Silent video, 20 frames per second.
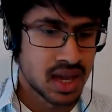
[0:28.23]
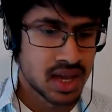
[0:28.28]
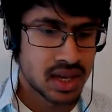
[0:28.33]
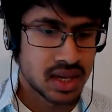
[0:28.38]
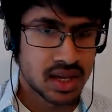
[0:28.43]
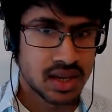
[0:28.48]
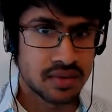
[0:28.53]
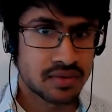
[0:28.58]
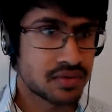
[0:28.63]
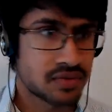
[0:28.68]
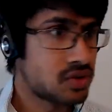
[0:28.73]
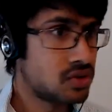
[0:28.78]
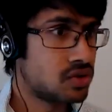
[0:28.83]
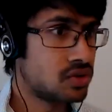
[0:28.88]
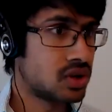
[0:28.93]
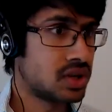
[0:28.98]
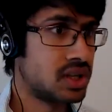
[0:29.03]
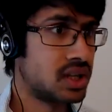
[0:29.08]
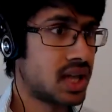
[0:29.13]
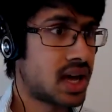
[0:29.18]
If you
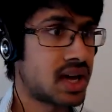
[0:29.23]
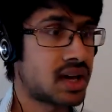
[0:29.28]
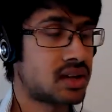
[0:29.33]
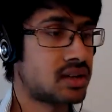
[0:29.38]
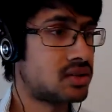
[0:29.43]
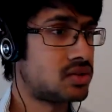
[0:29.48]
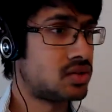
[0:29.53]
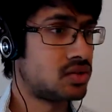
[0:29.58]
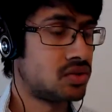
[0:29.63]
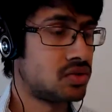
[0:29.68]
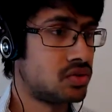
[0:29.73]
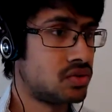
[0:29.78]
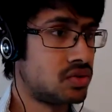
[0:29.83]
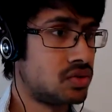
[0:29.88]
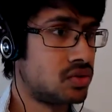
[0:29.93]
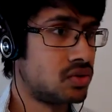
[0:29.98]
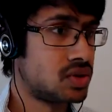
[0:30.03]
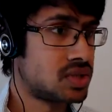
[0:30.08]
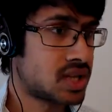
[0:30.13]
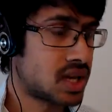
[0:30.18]
would like
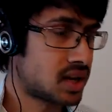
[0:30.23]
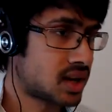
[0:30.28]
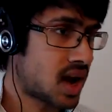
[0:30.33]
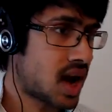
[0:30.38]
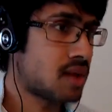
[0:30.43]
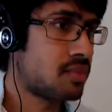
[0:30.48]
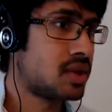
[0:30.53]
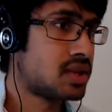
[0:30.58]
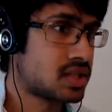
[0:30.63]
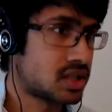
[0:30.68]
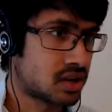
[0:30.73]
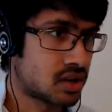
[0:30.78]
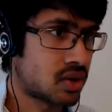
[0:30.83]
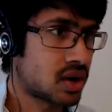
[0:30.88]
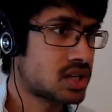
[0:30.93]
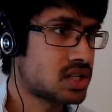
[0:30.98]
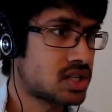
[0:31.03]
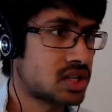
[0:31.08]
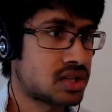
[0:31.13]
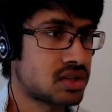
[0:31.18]
to send comments and
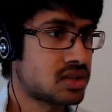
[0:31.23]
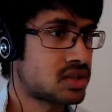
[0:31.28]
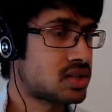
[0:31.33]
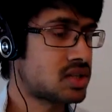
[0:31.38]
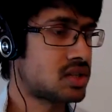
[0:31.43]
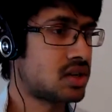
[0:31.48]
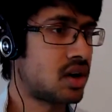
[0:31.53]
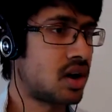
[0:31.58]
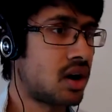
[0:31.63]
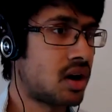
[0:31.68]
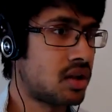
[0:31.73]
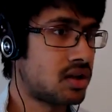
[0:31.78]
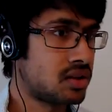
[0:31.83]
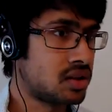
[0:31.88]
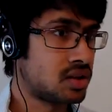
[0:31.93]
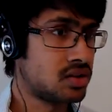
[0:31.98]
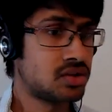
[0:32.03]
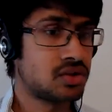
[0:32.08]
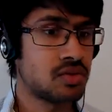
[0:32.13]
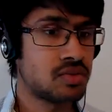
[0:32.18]
questions on
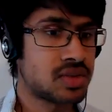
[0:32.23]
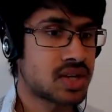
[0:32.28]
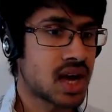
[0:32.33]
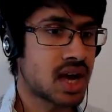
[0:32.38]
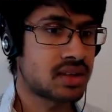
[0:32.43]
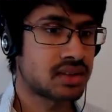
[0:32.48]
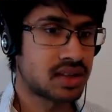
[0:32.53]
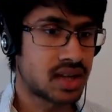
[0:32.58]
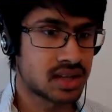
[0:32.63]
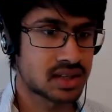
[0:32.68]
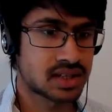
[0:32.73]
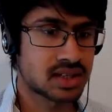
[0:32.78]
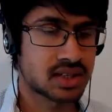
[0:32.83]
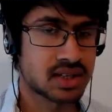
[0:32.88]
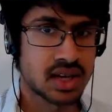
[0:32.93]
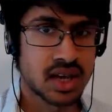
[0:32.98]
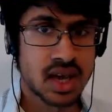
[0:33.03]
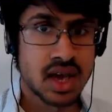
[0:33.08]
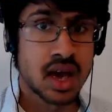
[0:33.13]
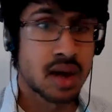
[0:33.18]
the YouTube chat,
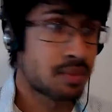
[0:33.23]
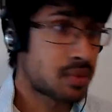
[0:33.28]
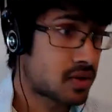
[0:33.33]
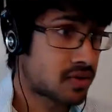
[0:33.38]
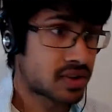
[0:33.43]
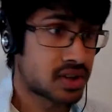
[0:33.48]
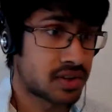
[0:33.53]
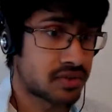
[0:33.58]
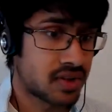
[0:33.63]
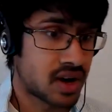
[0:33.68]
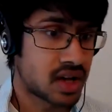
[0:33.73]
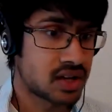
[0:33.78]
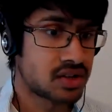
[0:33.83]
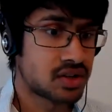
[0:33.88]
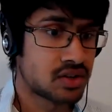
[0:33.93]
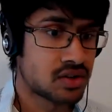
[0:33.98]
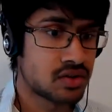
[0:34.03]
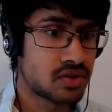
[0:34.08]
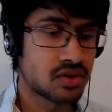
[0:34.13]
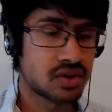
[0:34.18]
that's perfectly fine
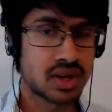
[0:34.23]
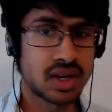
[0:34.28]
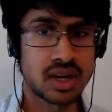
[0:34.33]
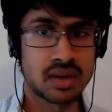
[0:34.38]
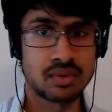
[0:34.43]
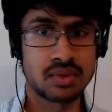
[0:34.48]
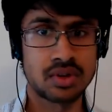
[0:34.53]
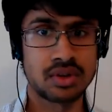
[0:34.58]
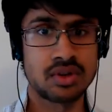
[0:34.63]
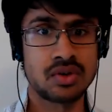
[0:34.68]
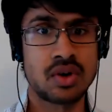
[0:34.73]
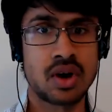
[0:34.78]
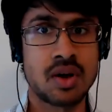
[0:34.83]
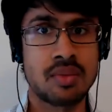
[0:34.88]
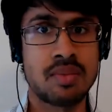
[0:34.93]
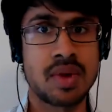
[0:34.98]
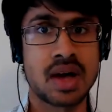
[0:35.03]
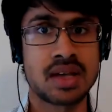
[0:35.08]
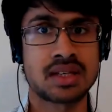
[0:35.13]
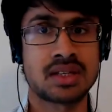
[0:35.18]
too, and we'll do our
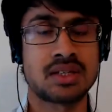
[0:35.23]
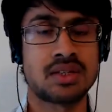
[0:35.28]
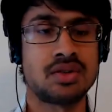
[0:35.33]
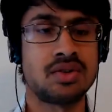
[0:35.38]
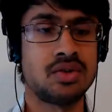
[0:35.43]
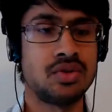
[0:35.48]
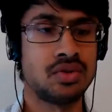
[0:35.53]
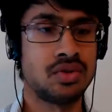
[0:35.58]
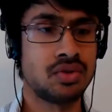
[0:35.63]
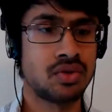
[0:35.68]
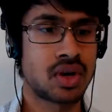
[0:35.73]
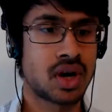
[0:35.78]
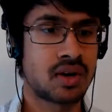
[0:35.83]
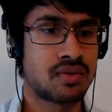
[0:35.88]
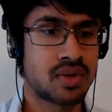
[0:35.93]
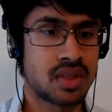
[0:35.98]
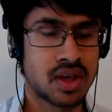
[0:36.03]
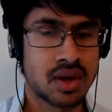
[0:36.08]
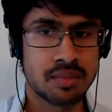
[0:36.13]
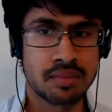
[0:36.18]
best to
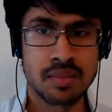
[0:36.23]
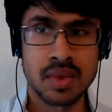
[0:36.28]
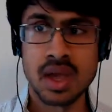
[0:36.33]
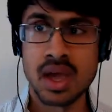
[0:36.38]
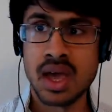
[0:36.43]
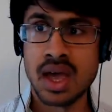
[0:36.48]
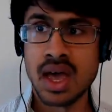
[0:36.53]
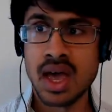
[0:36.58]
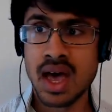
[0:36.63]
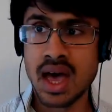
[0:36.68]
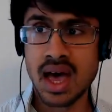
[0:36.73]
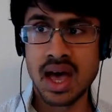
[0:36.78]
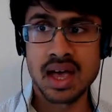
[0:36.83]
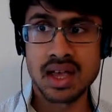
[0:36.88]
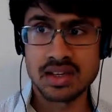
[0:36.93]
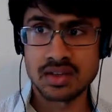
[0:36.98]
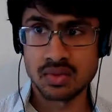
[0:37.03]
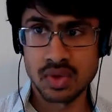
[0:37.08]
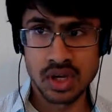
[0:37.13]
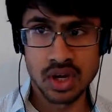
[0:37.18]
cover them
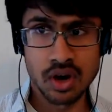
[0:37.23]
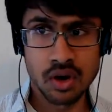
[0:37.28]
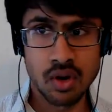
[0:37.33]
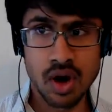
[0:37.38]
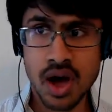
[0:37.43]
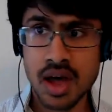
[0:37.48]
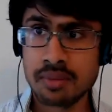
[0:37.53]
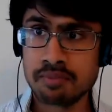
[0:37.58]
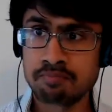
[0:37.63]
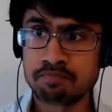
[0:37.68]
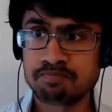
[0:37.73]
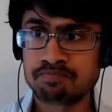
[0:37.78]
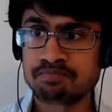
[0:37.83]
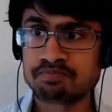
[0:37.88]
as we go on.